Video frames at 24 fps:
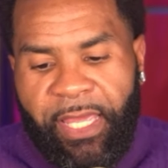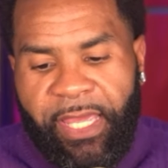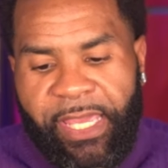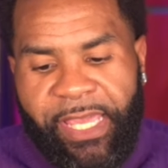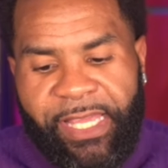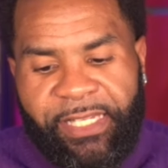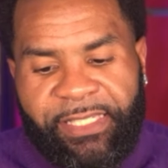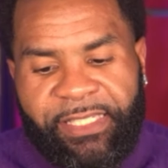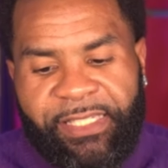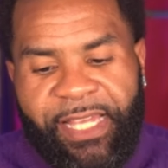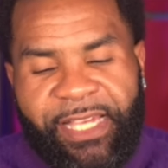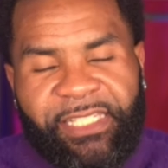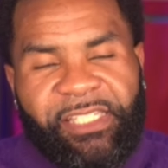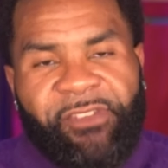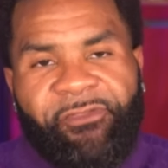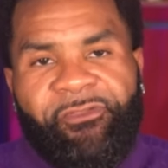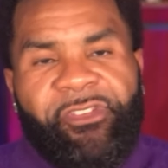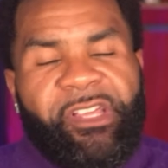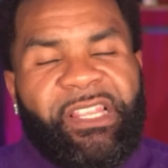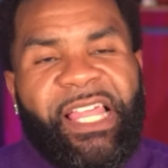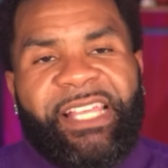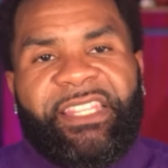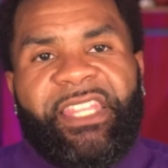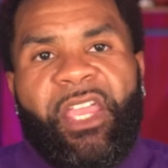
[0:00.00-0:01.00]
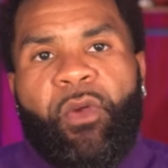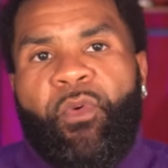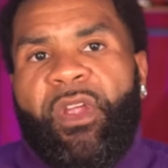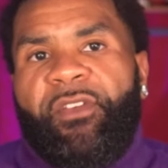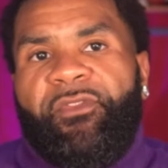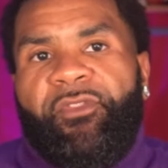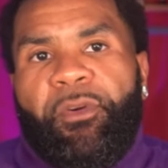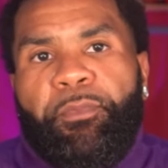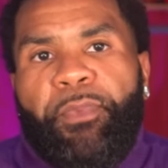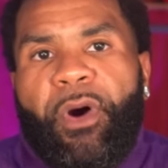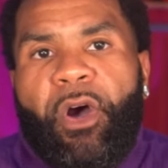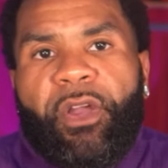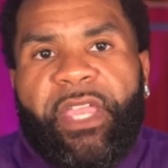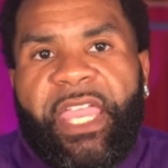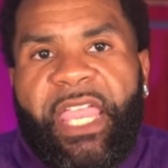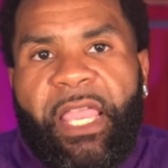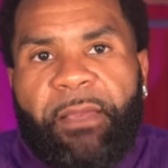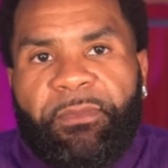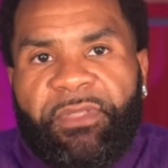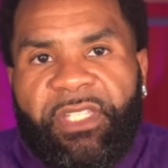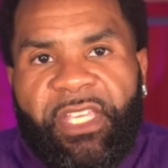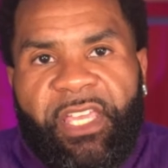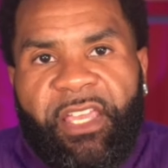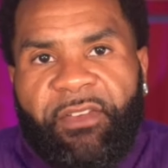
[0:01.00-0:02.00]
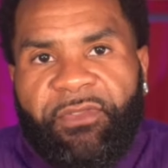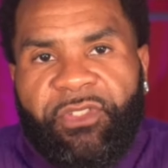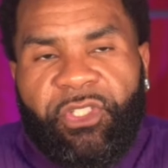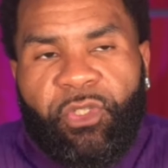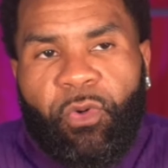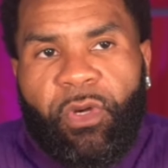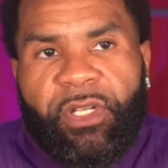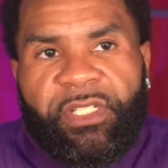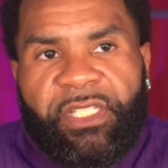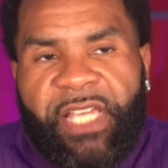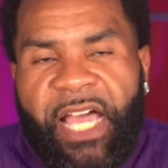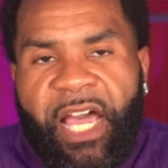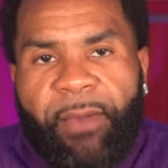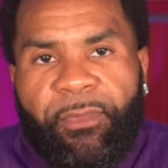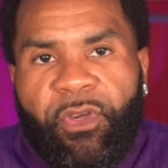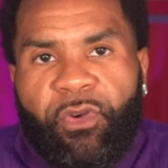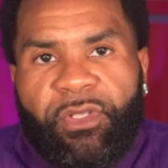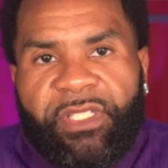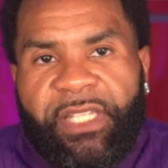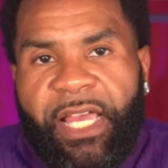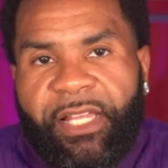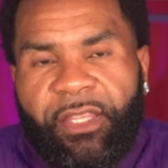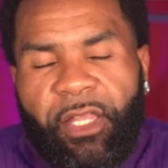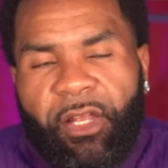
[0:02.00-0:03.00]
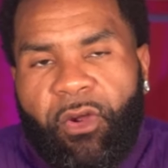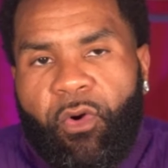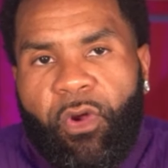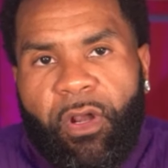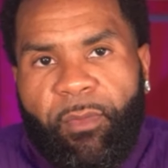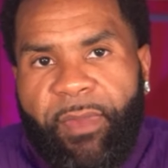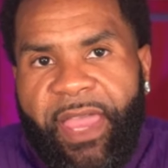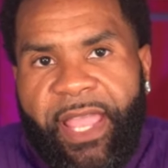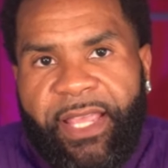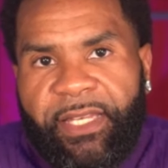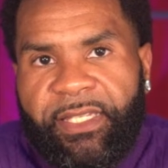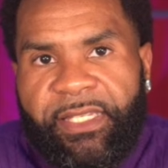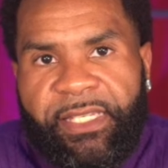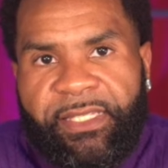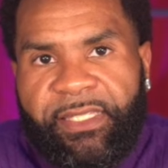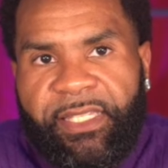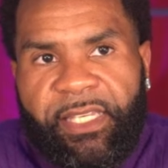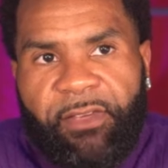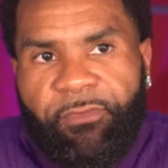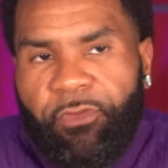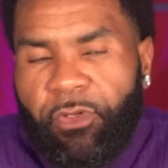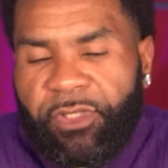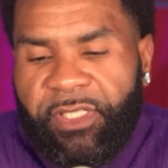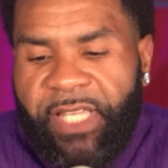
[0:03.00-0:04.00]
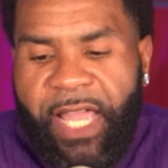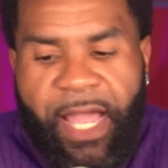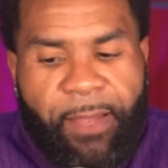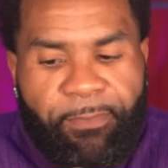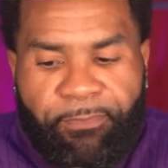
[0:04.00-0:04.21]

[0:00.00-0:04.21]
It doesn't feel like they win football games if Jordan Ta'amu is not their quarterback at DC. Full stop.